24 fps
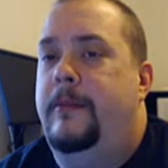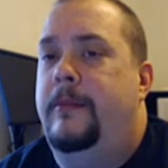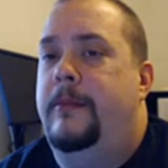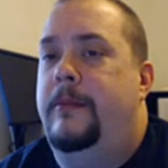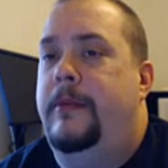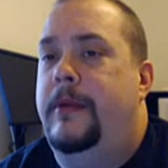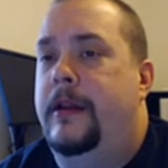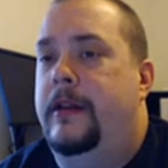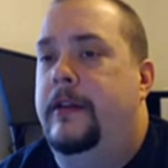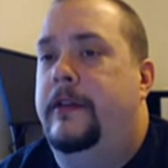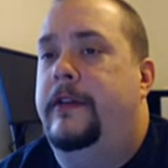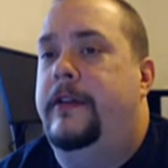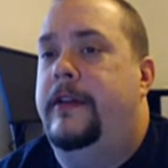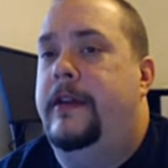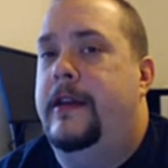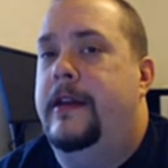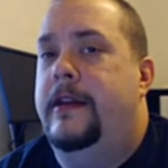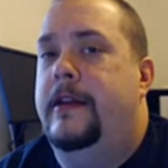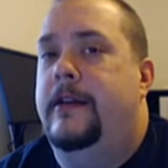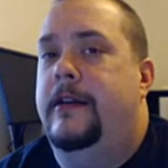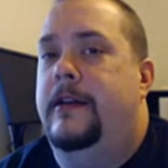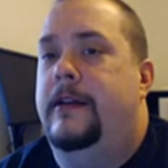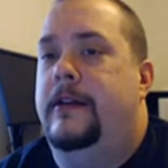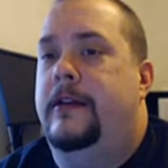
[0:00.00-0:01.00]
a
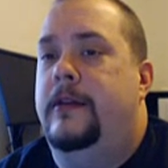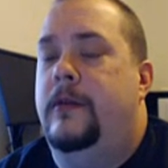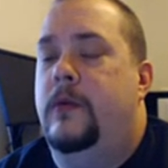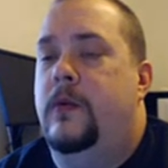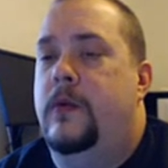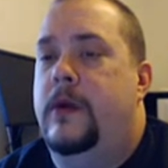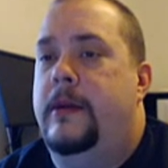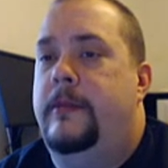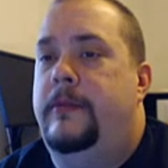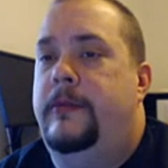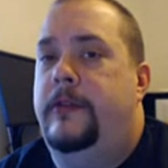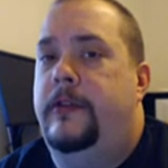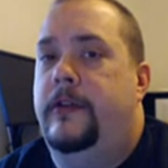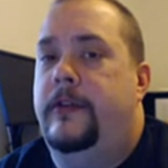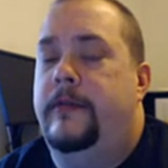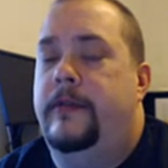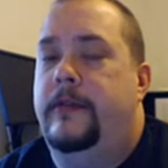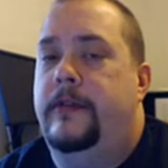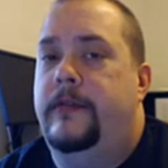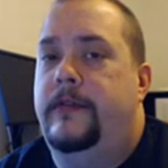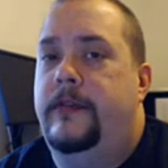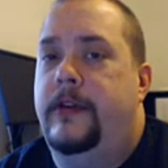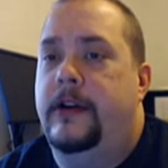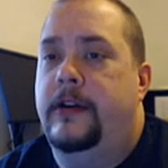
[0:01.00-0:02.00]
built-in web
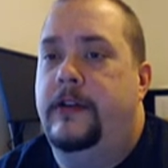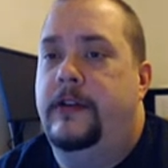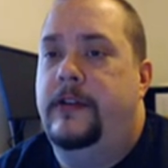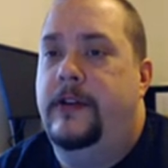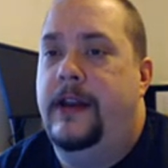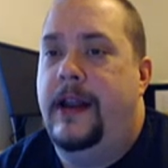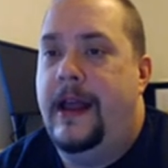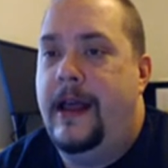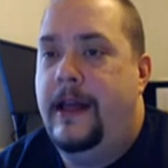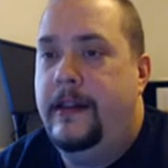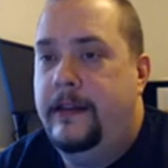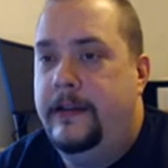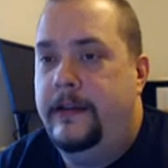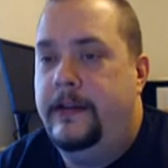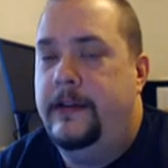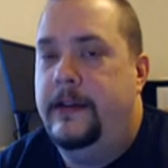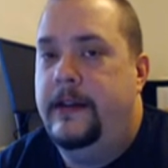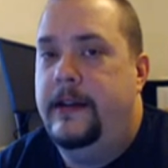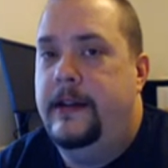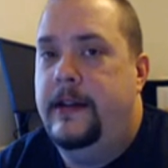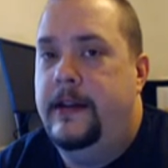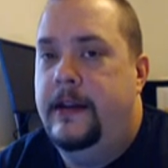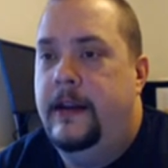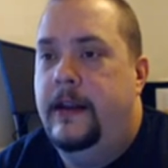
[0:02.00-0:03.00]
server
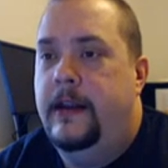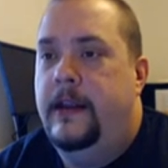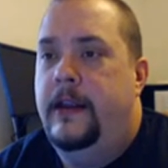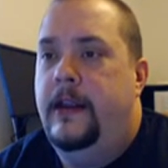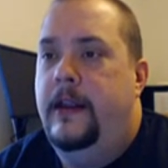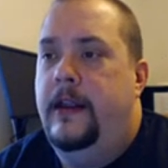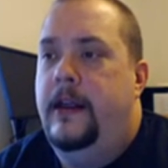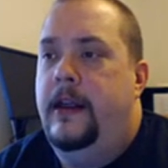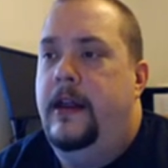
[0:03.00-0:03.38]
functionality